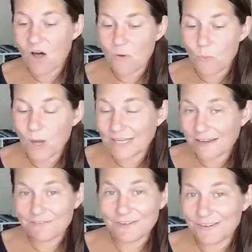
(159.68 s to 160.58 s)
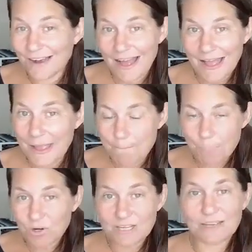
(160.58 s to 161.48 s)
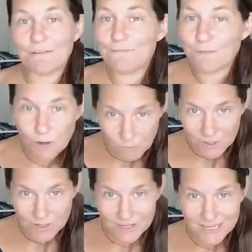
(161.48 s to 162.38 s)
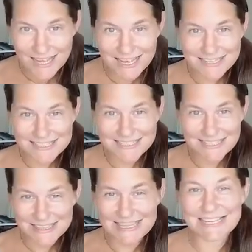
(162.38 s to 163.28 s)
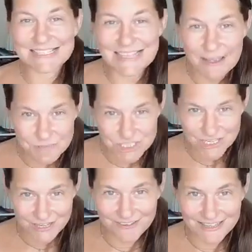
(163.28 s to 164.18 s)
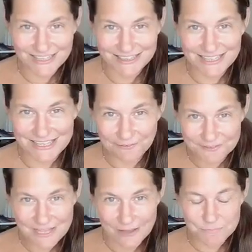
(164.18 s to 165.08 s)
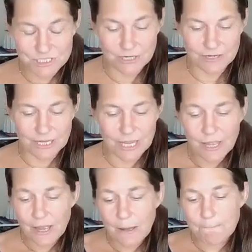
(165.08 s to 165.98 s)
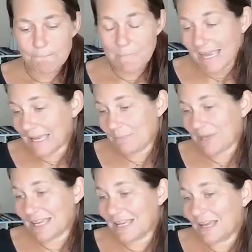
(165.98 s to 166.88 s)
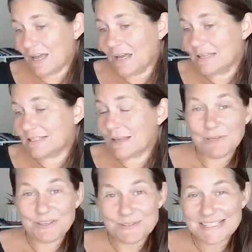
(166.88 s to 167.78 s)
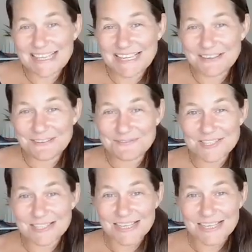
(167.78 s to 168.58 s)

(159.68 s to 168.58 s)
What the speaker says: whatever I'm putting forward as the things I'm sharing, the gifts I'm sharing, maybe some of those gifts